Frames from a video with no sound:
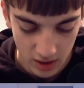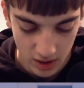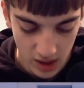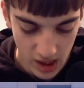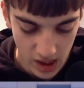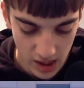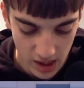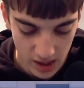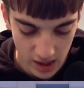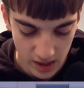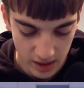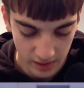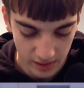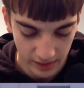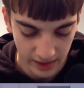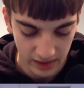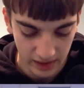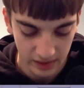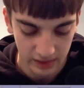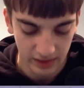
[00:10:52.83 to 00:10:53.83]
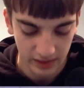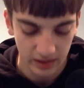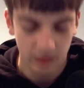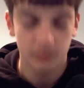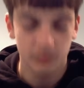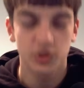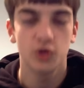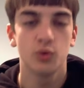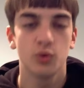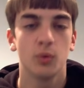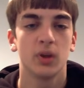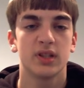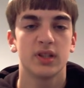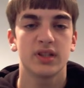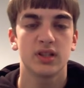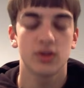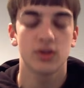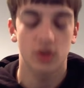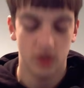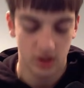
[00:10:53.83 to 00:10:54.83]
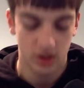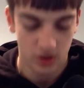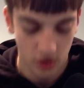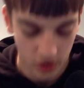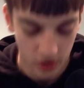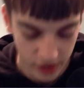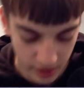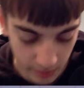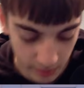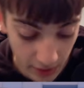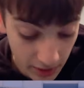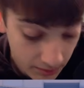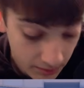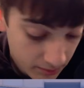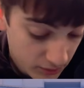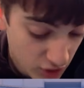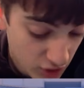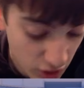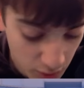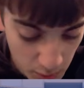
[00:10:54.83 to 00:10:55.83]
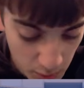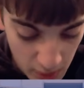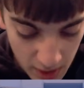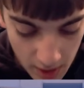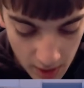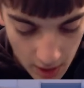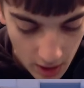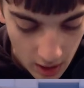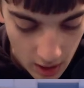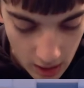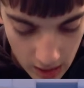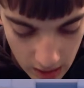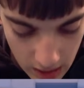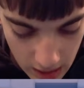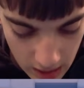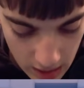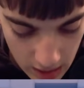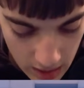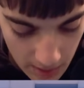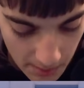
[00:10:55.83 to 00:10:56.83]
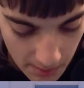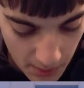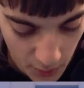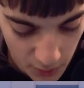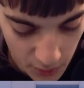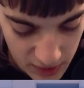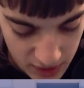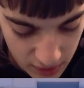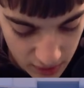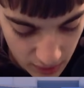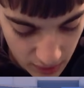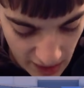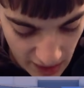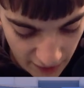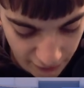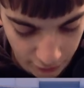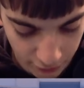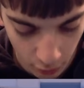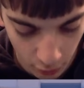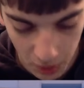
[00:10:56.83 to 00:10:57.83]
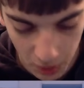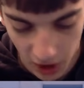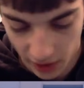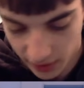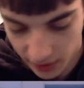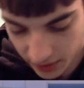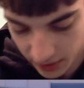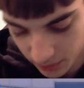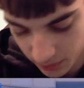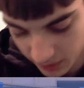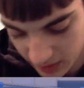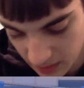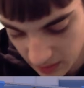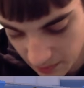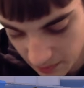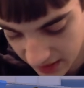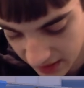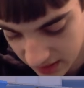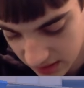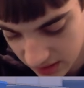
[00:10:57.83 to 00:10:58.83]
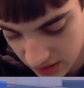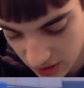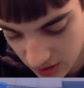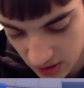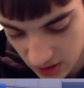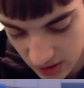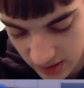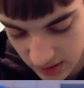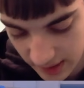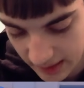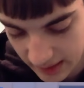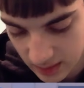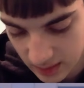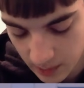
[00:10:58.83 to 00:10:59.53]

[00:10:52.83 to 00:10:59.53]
like immune once he's already charging. But just me. We do have full brawlers with the P.E.K.K.A synergy, so that's going to